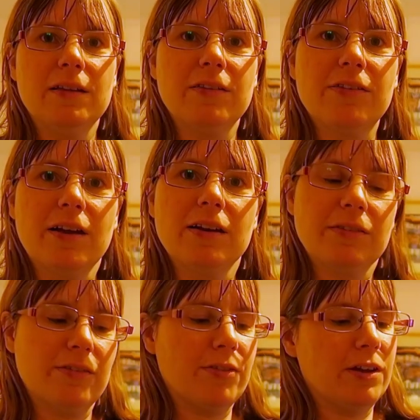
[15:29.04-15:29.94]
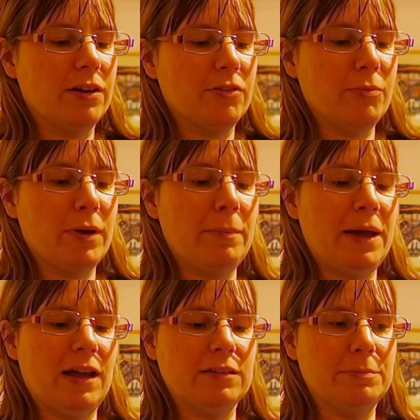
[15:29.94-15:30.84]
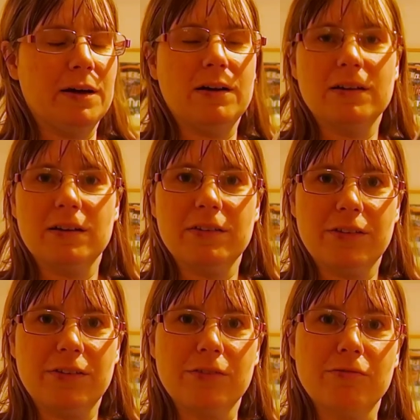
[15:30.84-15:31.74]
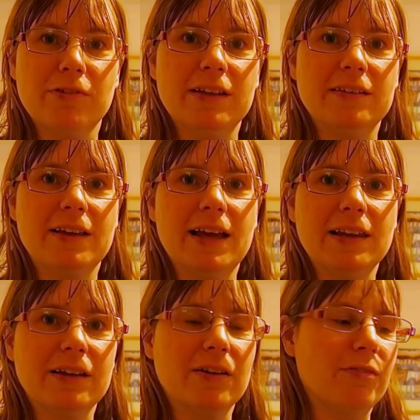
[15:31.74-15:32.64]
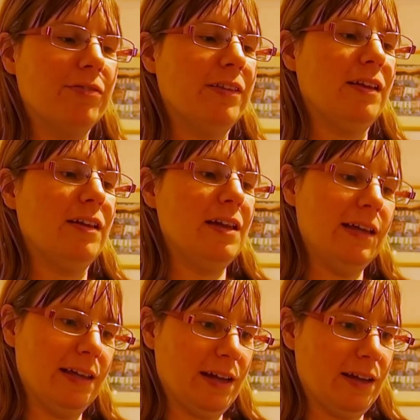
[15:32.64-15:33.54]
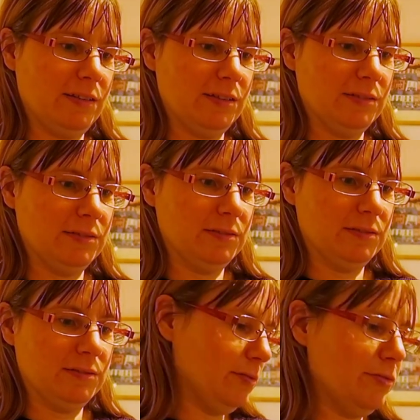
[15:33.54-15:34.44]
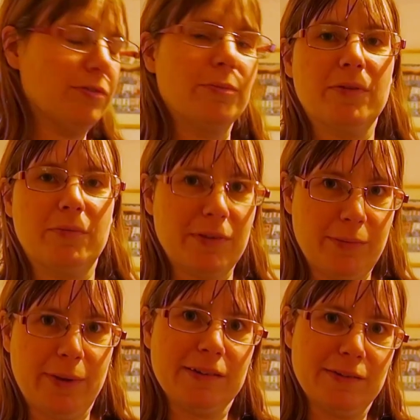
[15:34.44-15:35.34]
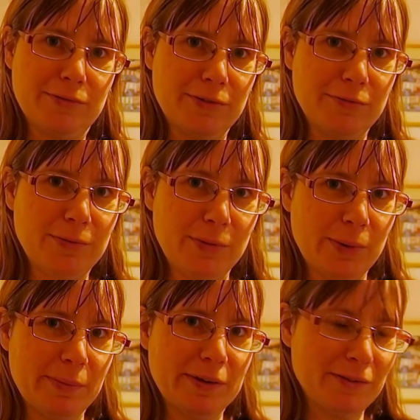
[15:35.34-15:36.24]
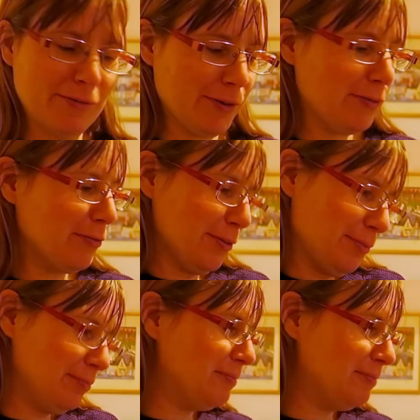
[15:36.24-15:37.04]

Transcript: The Silence of the Girls by Pat Barker. This is a retelling of the Iliad from the perspective of the women involved.